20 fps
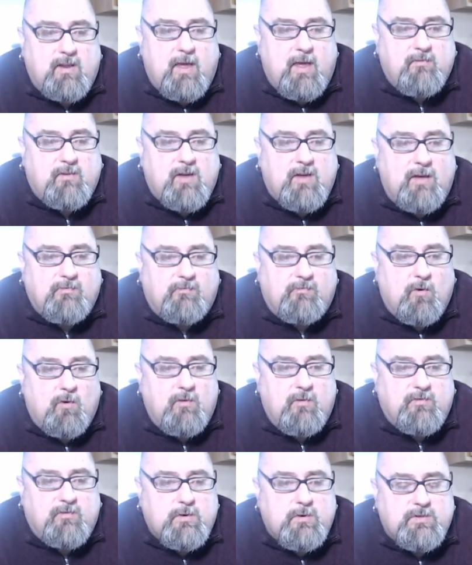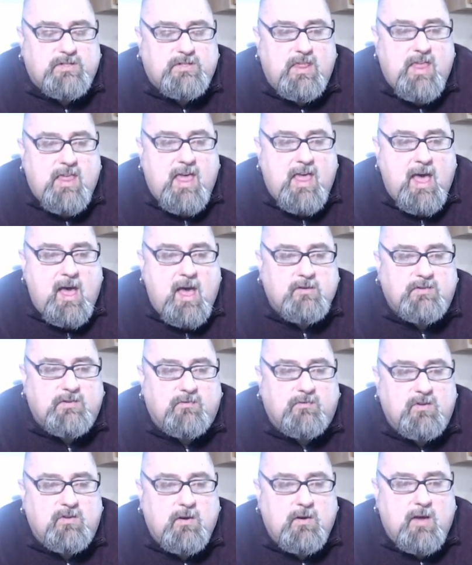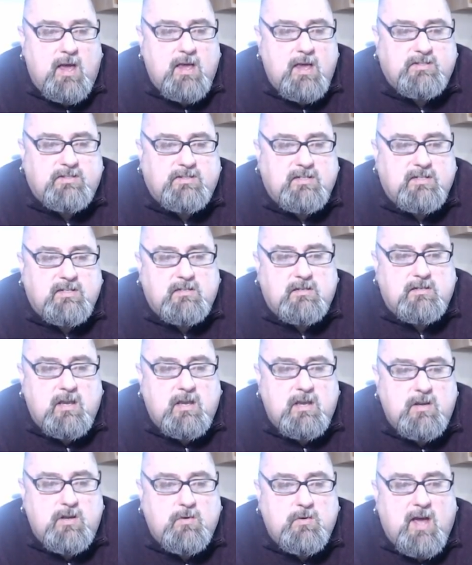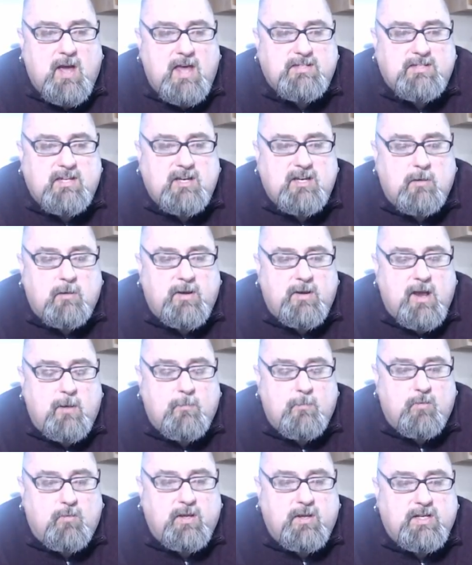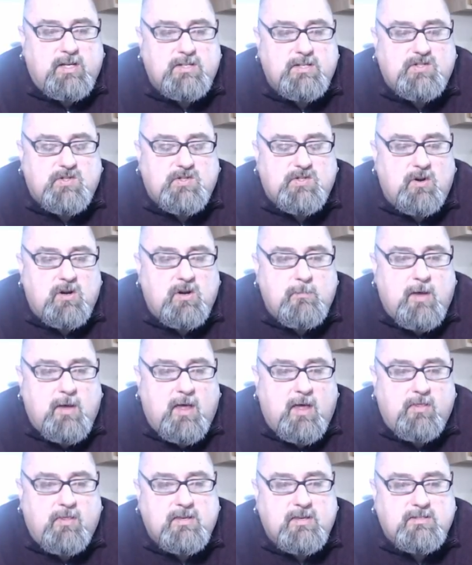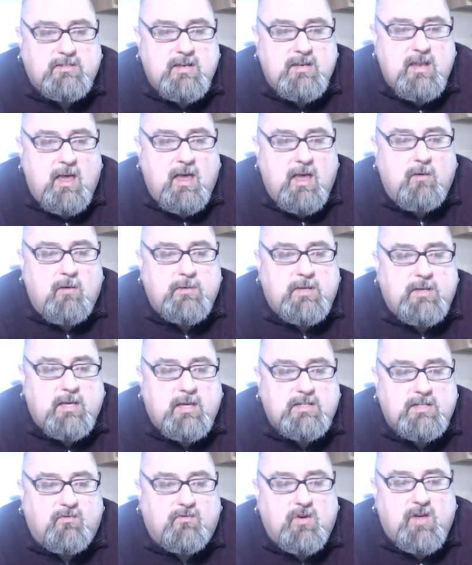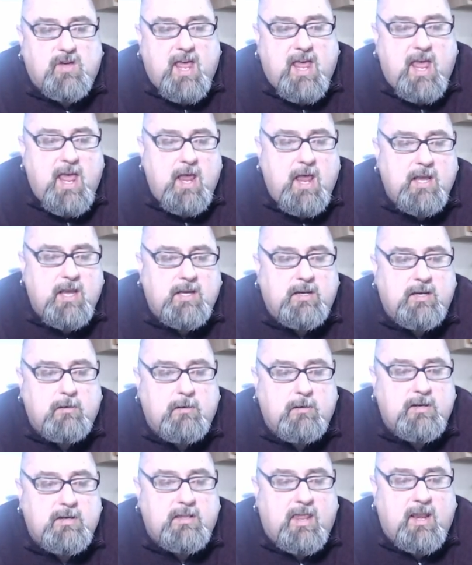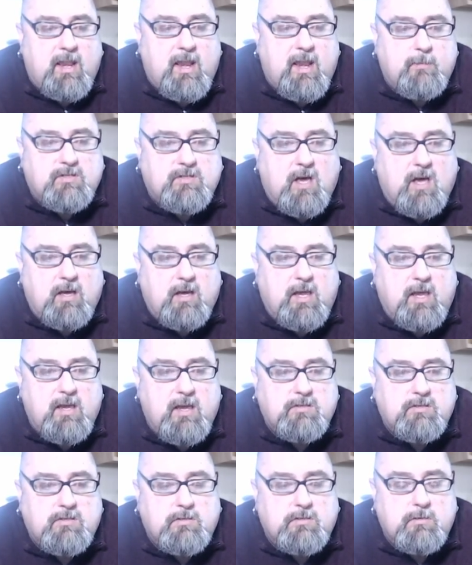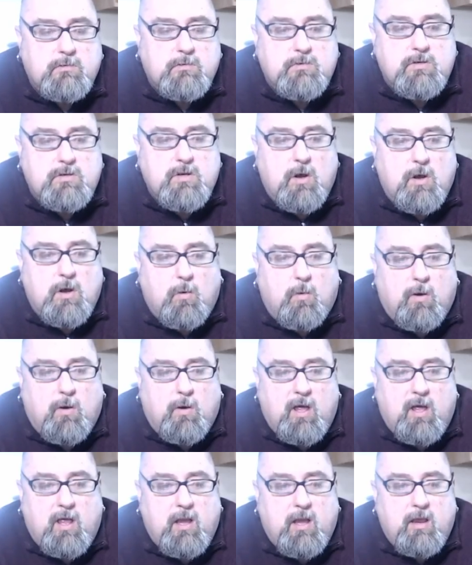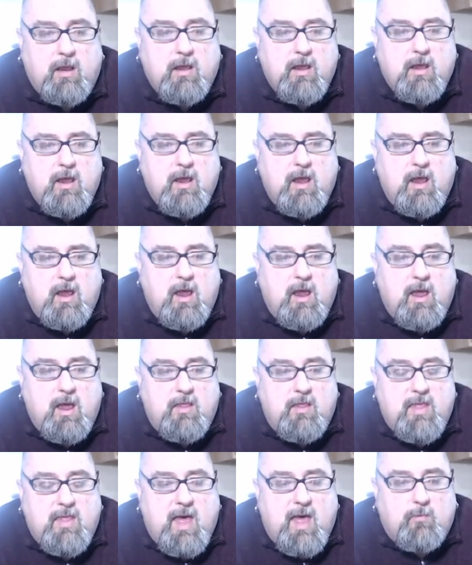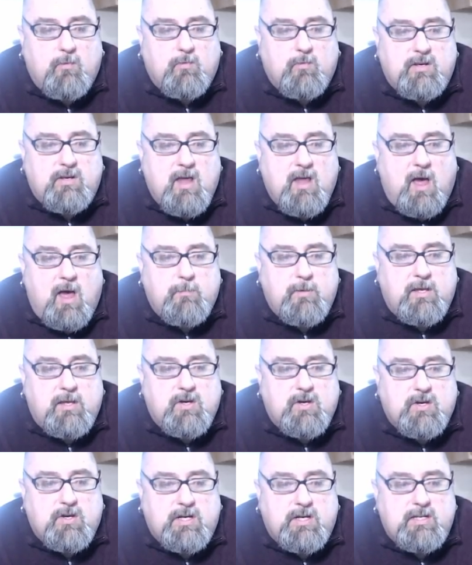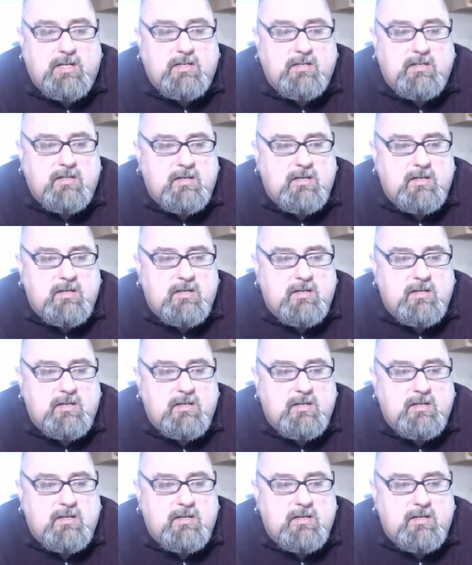I've got 4 viewers in the house. If you guys, can you guys hear me? I'm really concerned about this now, because if you can't hear me, then I am talking to no one. and that would not be good.